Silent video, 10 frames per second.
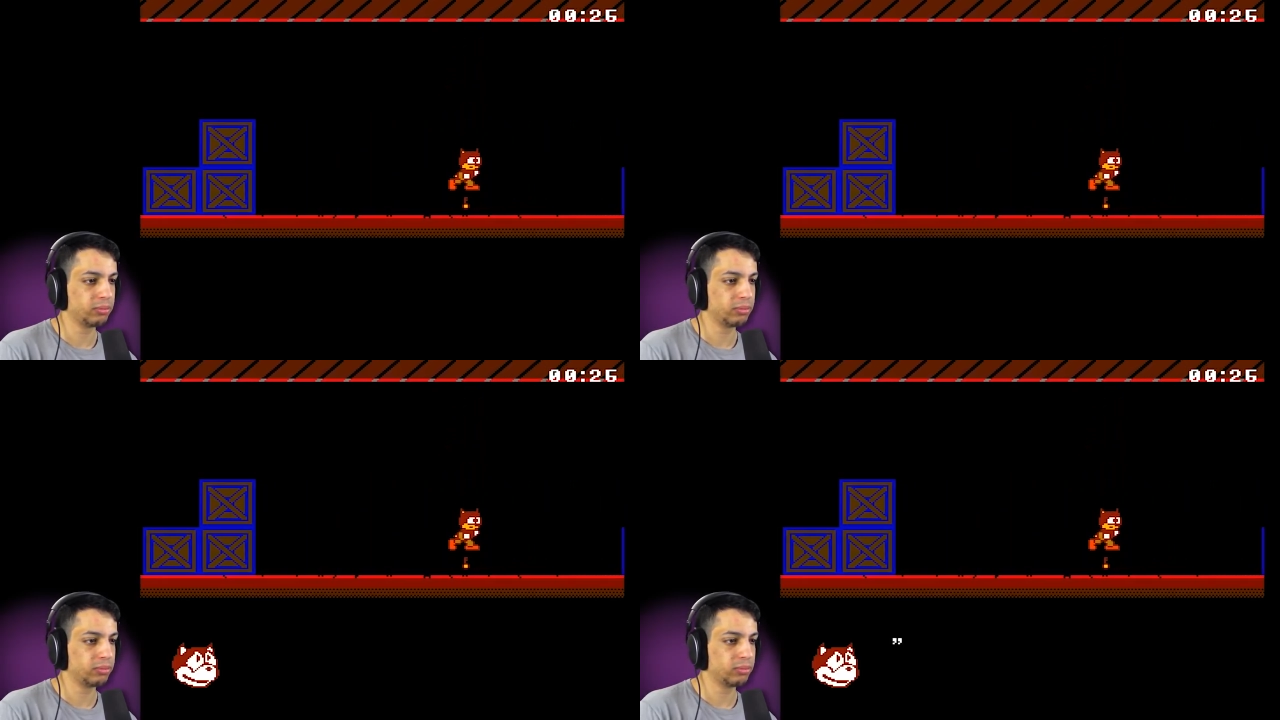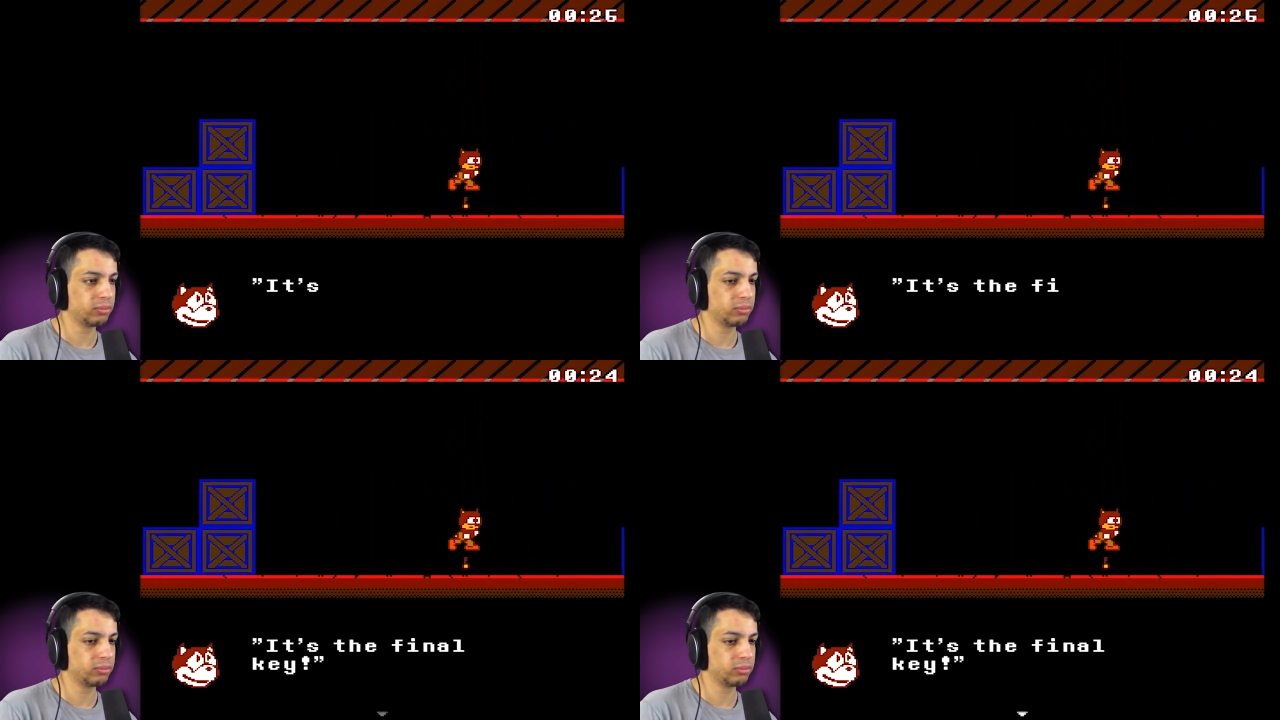
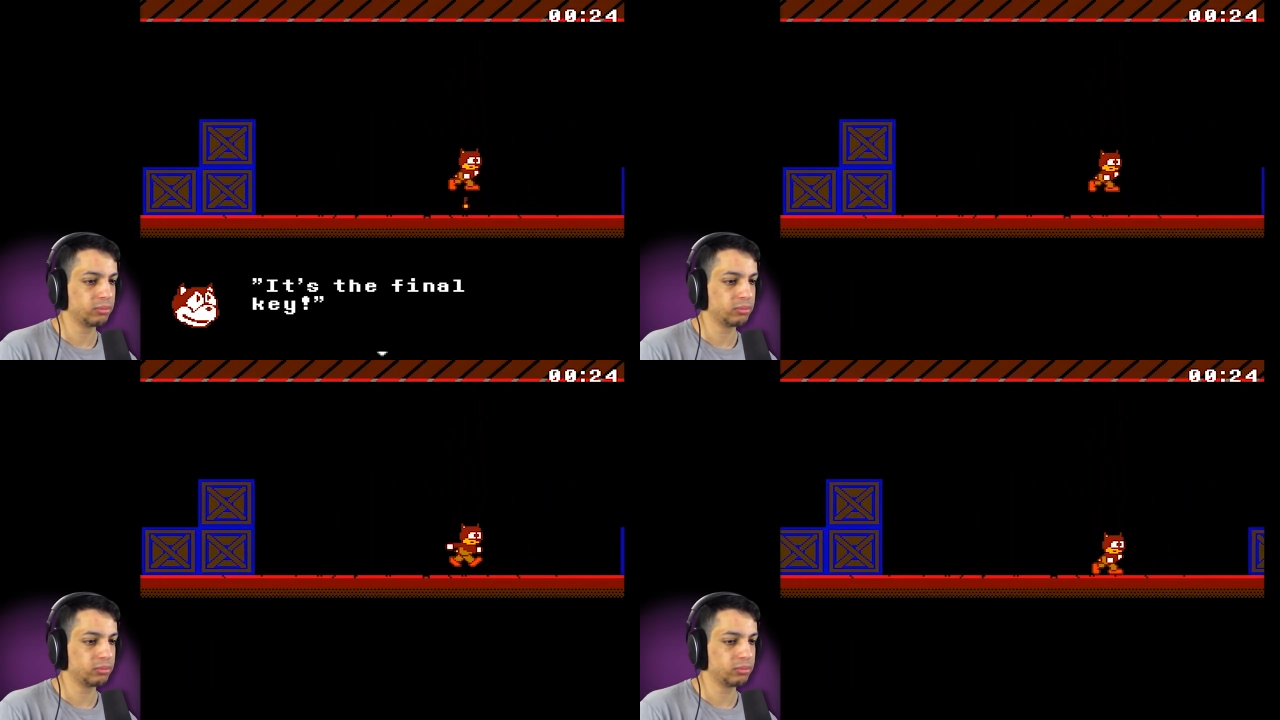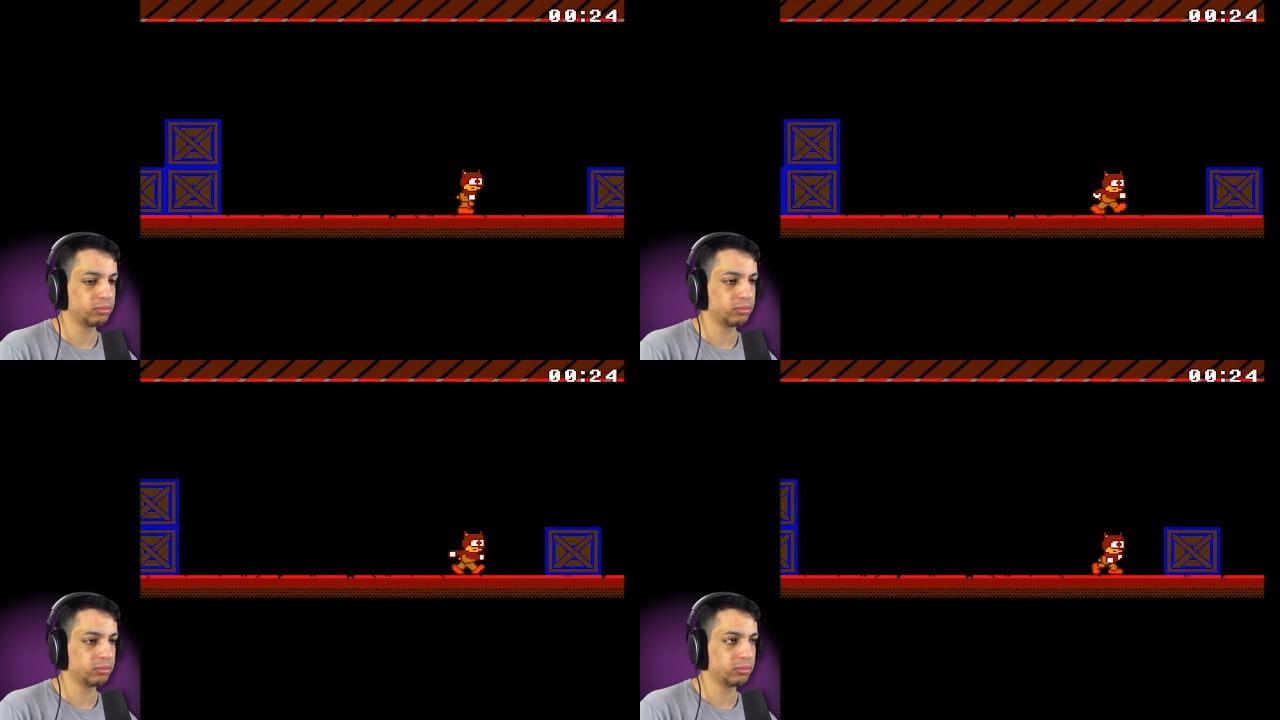
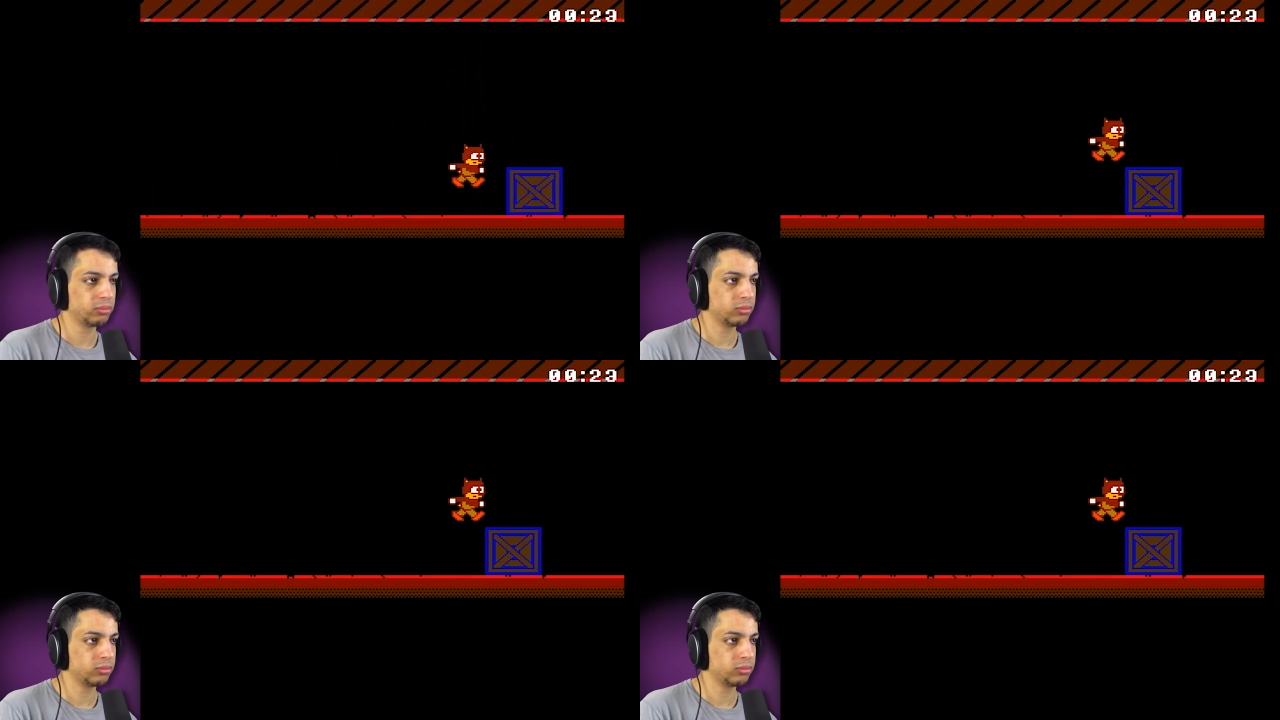Nothing is said.